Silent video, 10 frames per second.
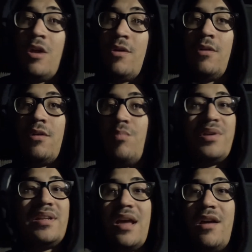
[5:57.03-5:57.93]
or a
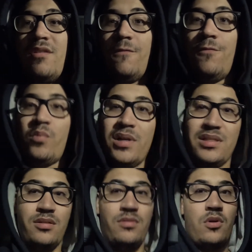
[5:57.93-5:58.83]
breakdown of
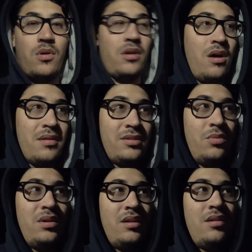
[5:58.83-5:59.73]
what's going on to
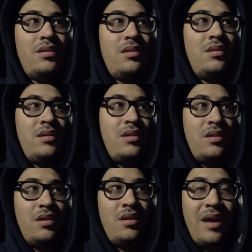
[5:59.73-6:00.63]
it.
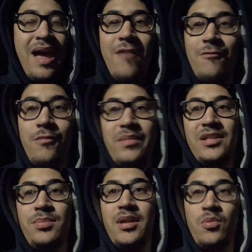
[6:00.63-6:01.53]
Have him
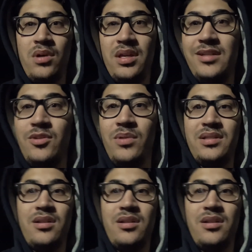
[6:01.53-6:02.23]
explain what he's doing to the